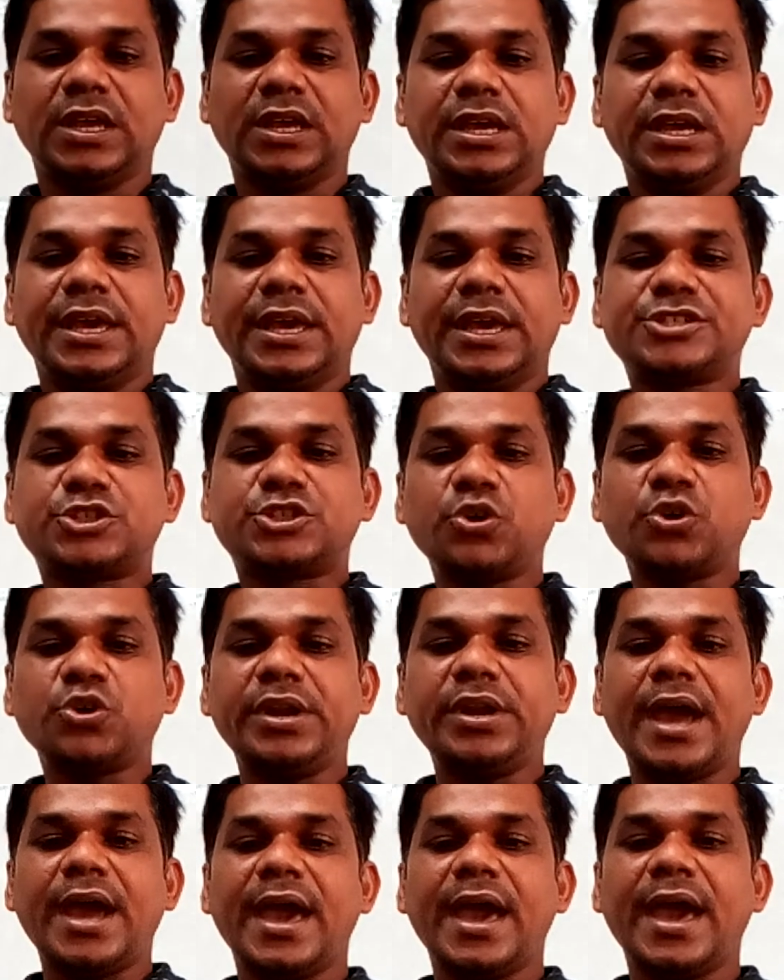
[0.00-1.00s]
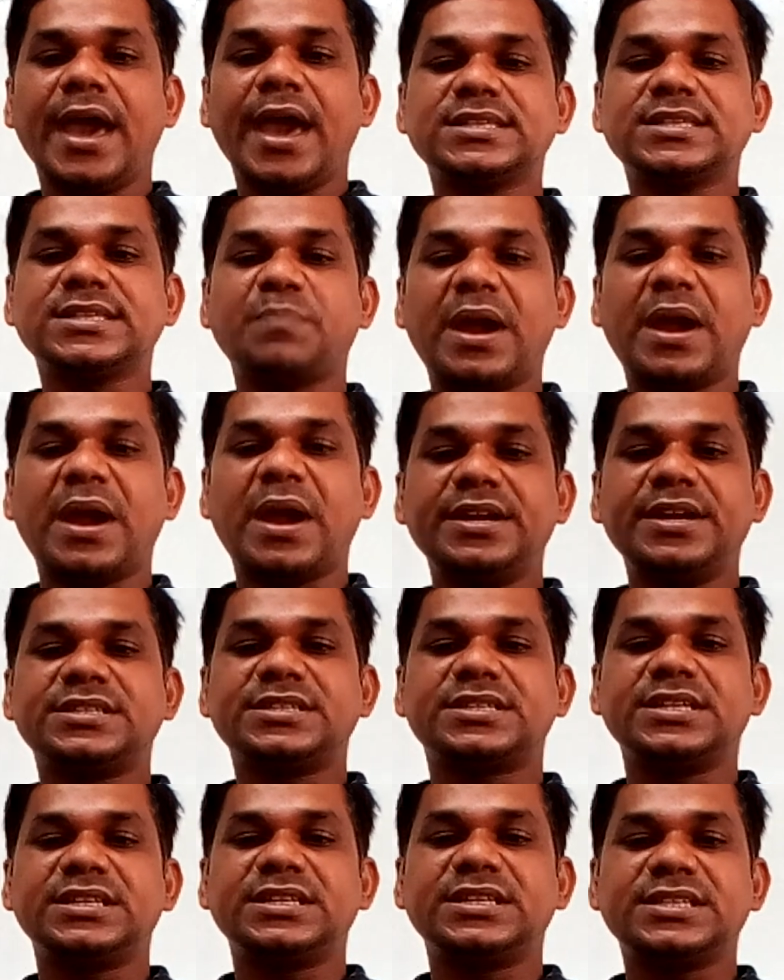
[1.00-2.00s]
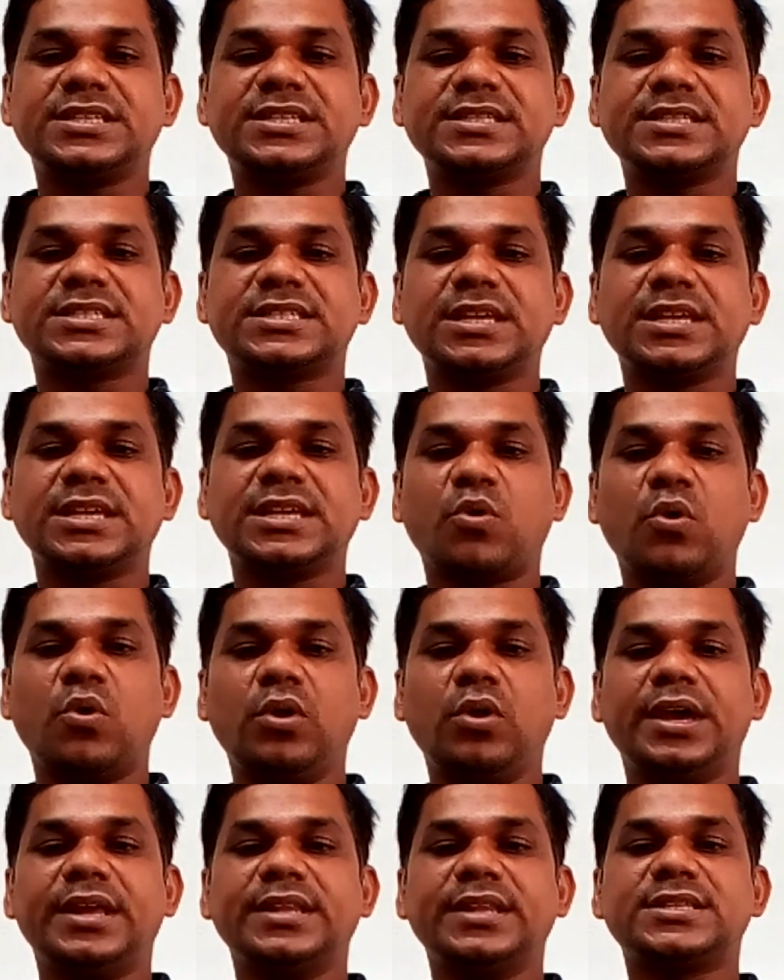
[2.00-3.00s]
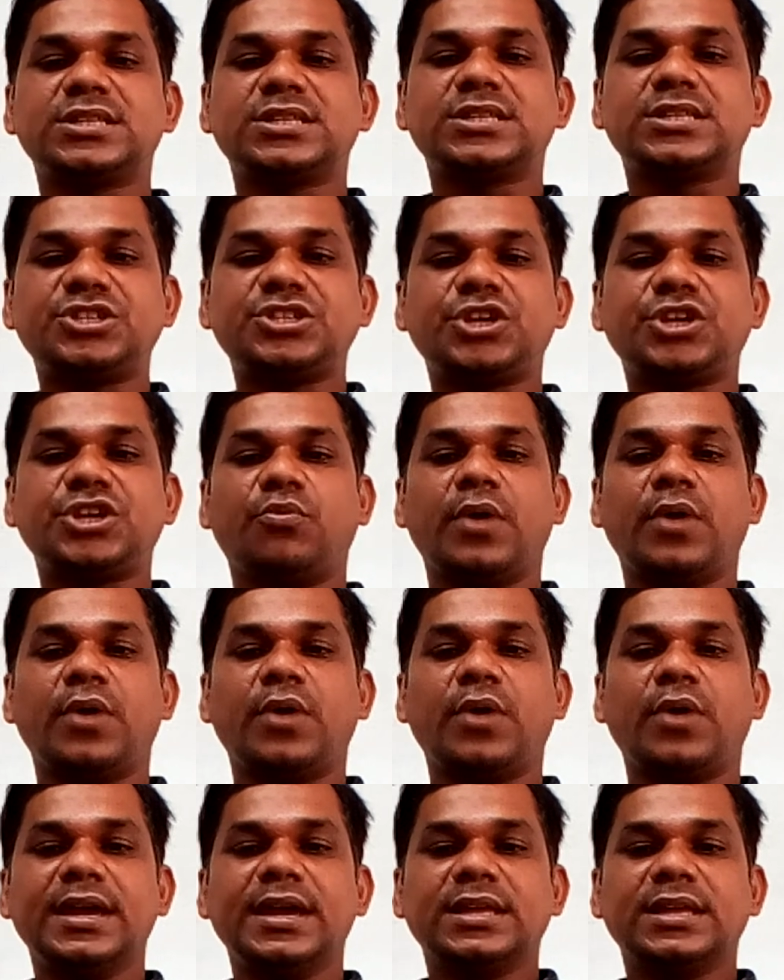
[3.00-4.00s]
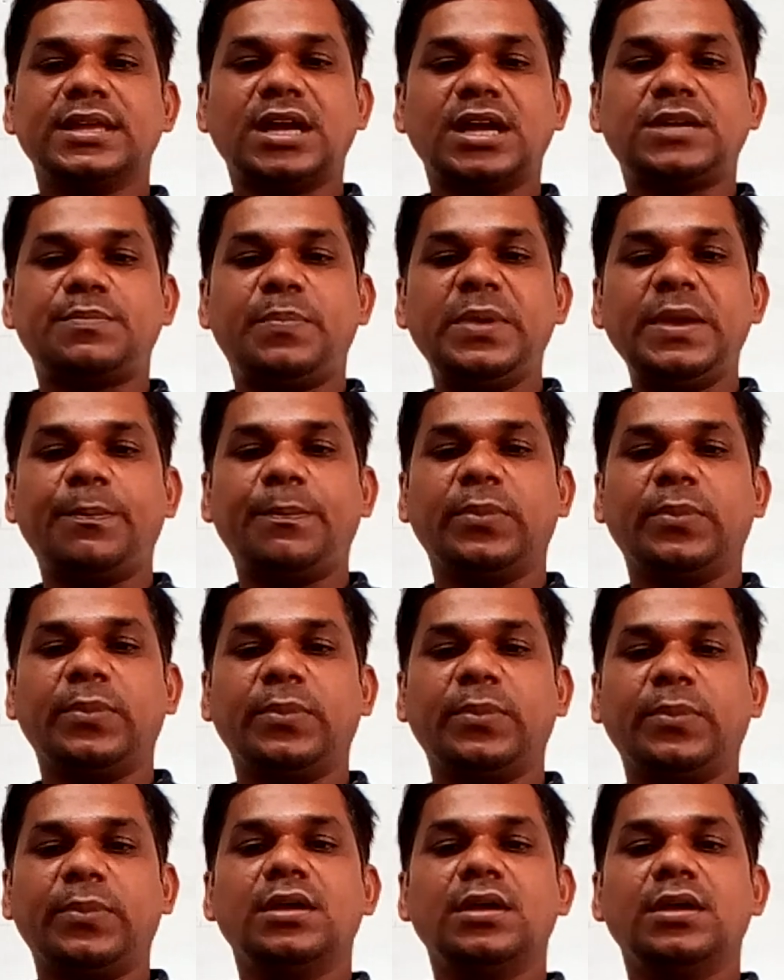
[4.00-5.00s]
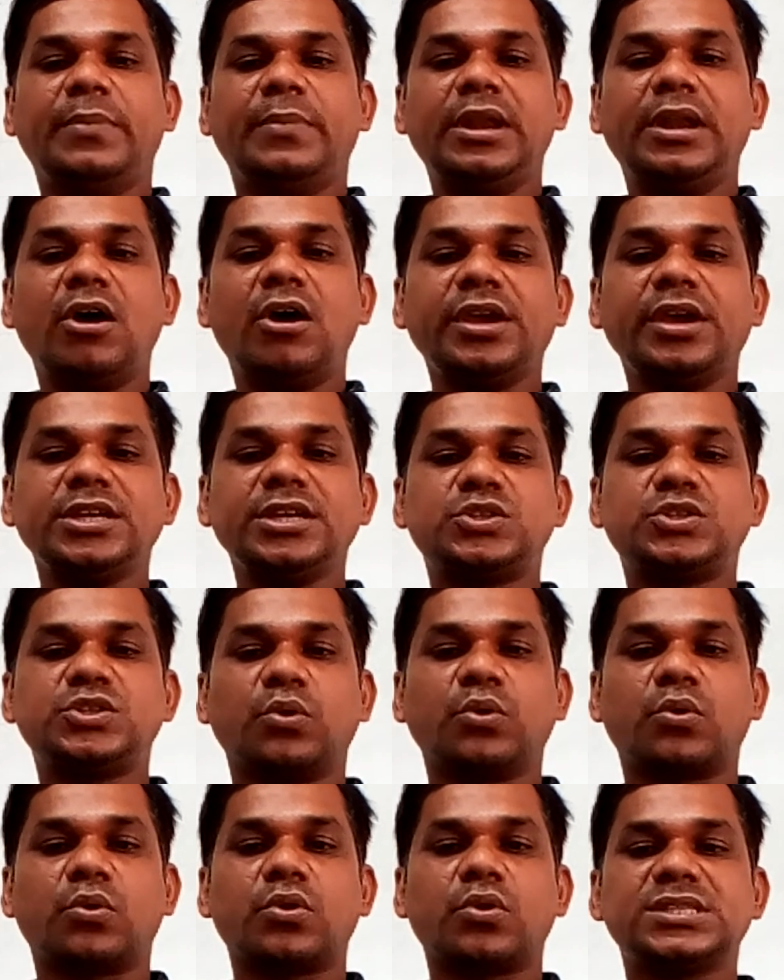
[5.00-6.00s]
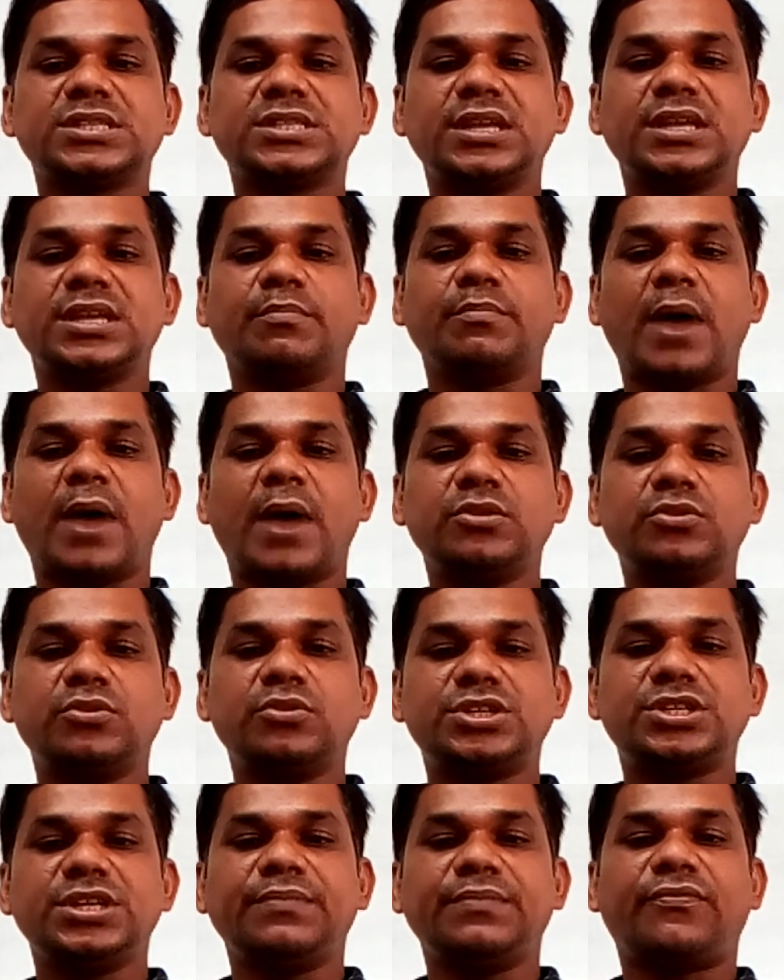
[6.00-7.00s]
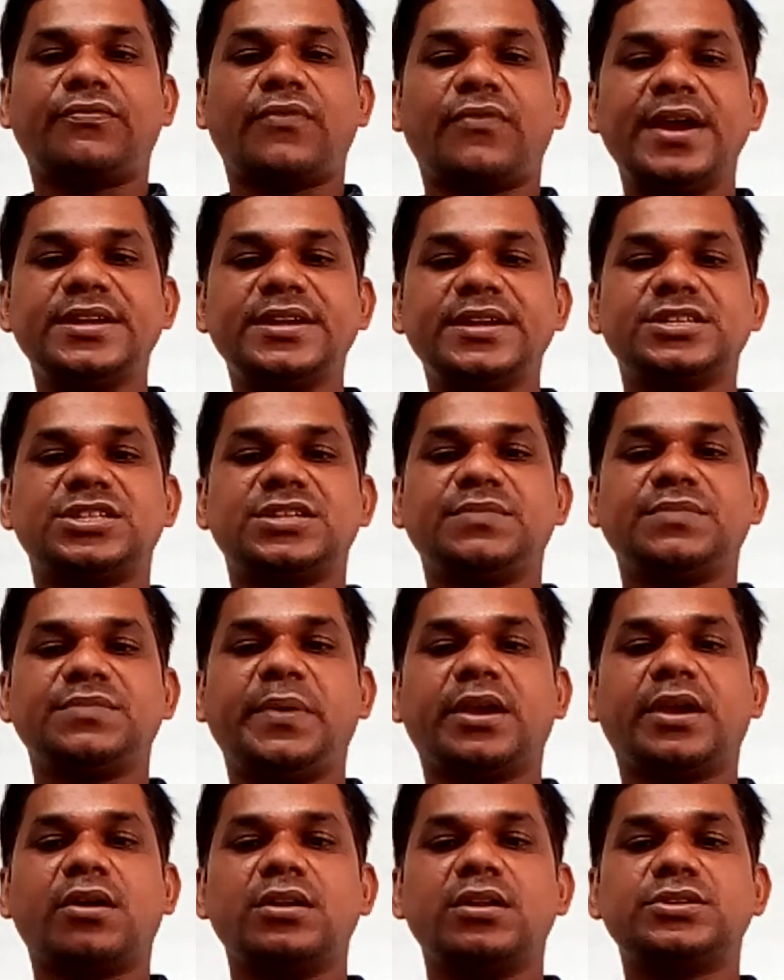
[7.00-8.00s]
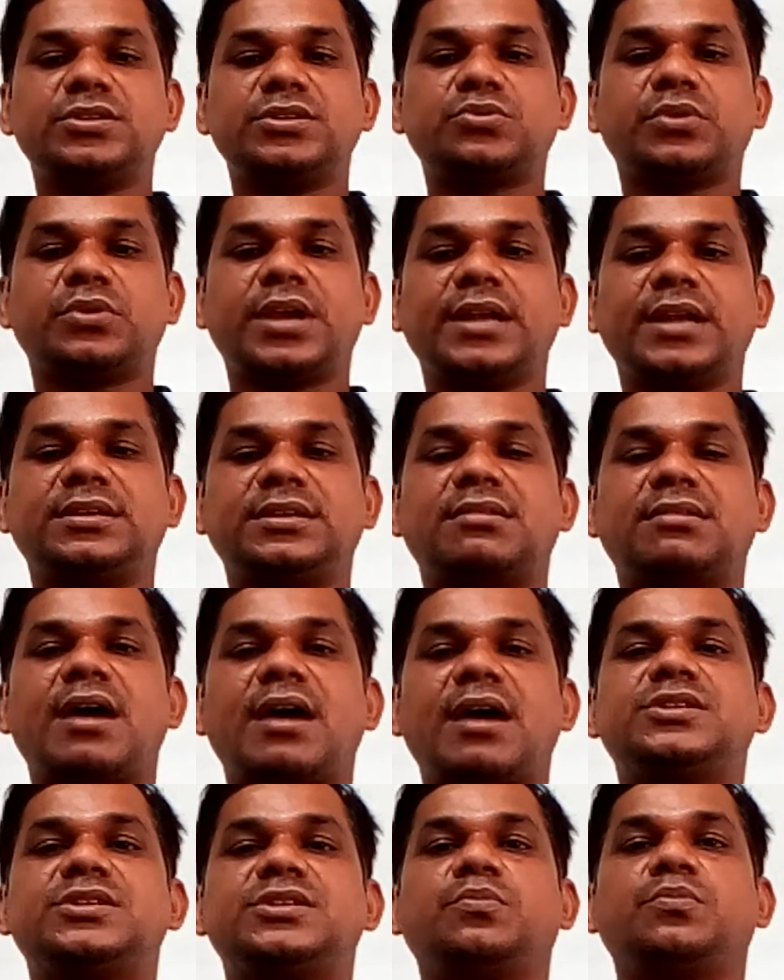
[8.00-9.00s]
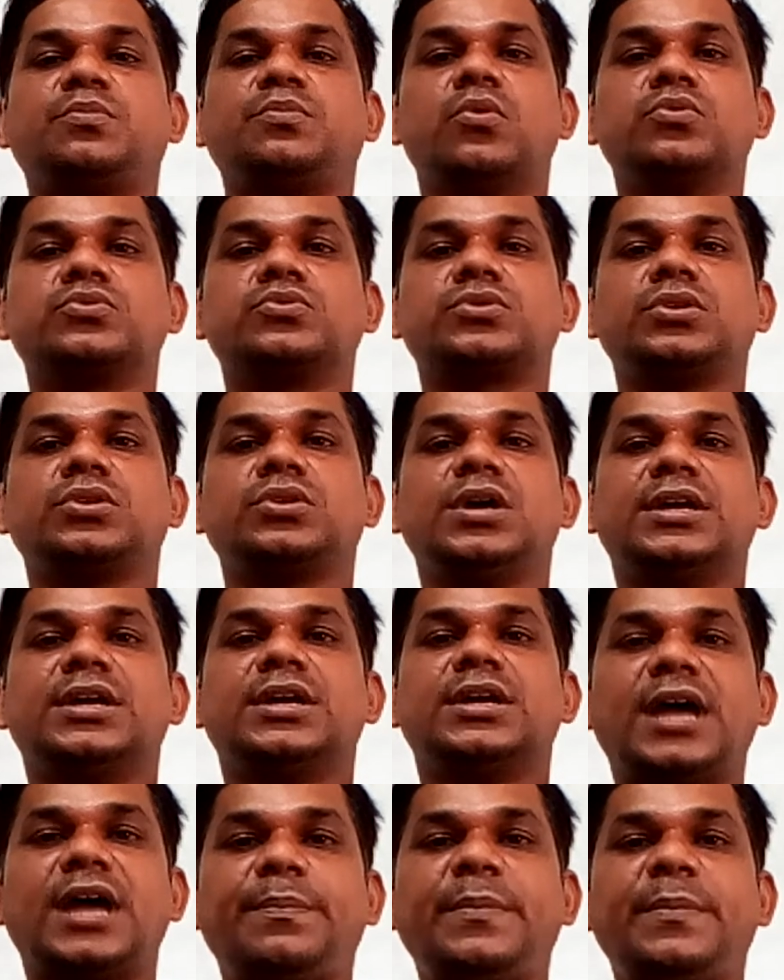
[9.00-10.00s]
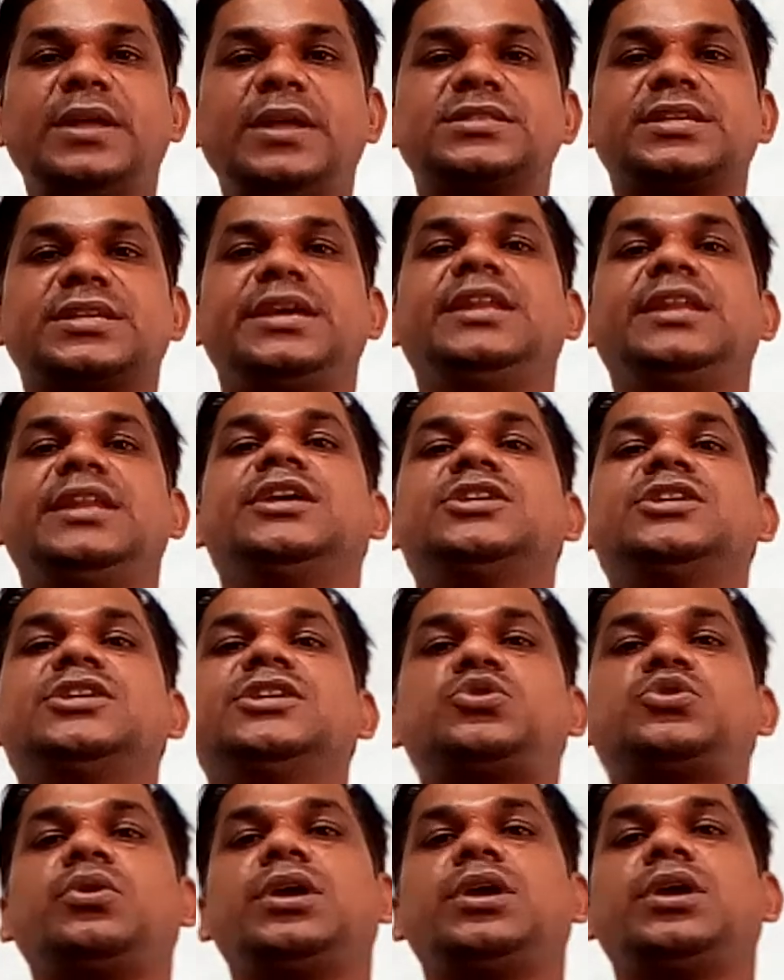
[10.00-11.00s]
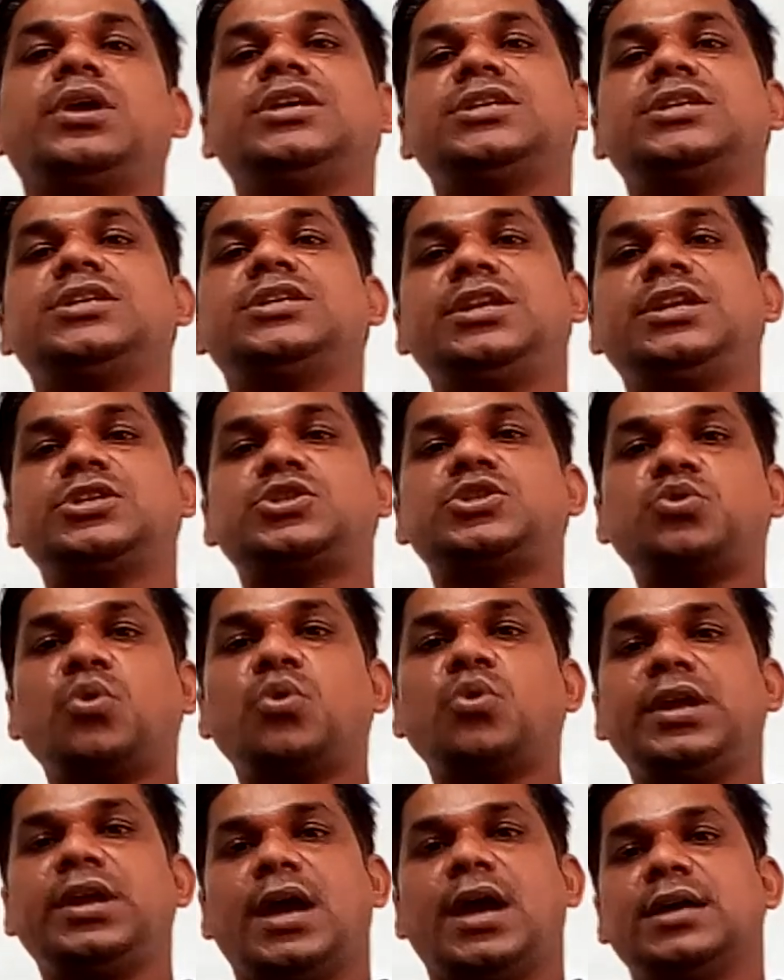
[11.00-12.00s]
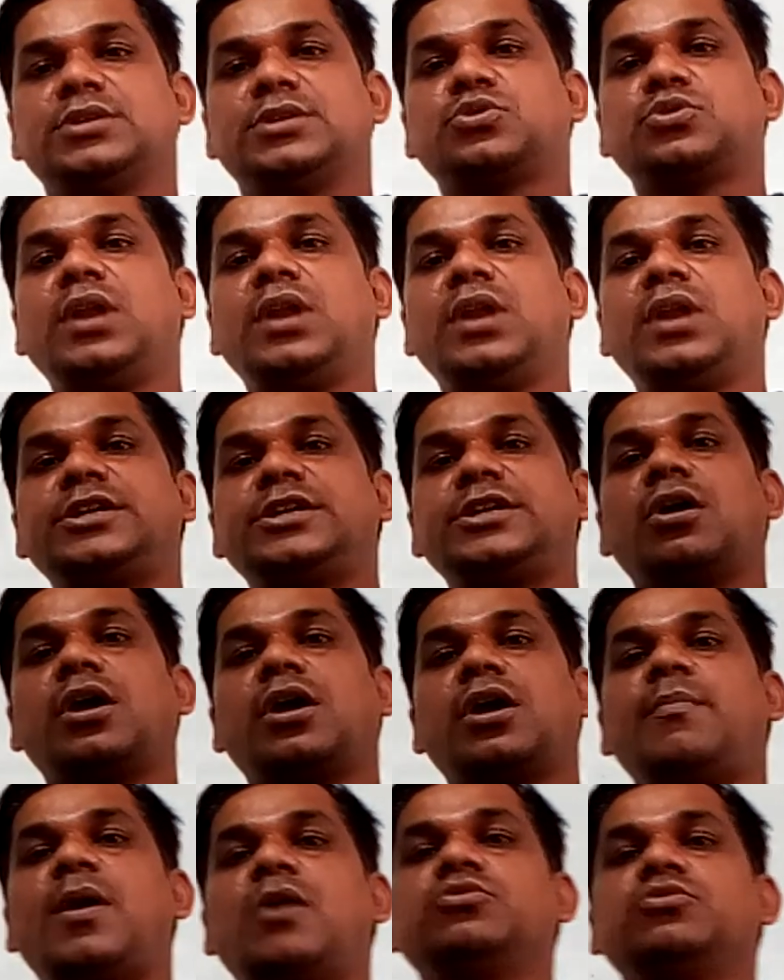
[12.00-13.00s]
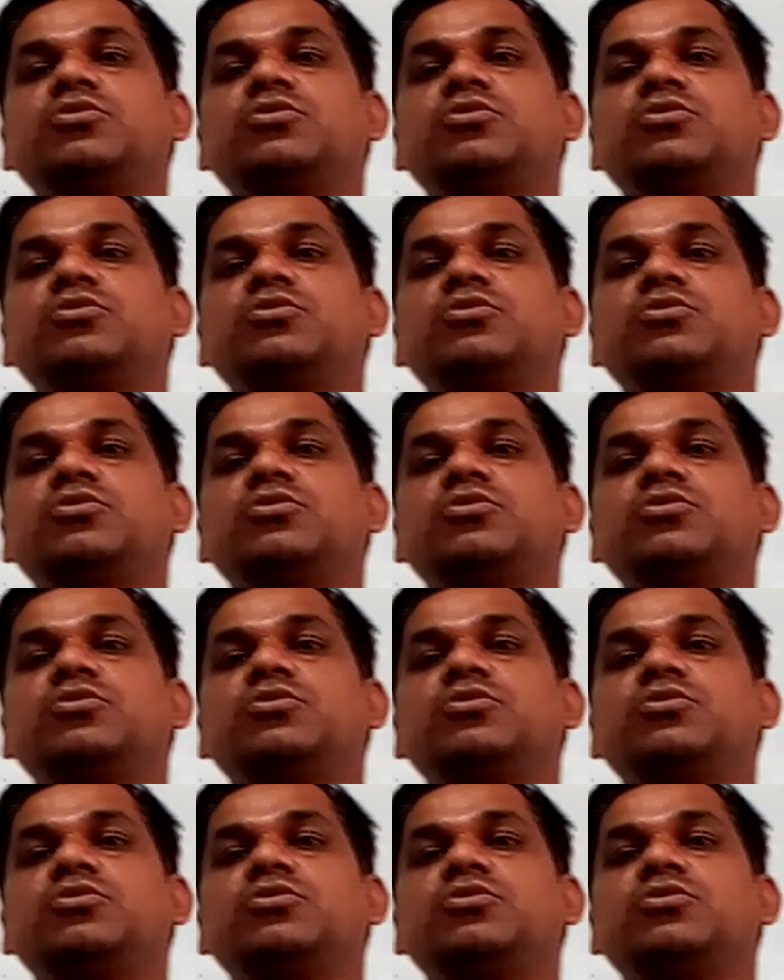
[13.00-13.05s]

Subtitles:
Estonia has made its citizenship rule in such a way that people belonging to Russian minority find it difficult to get the right to vote. That means in Estonia, so let's talk about the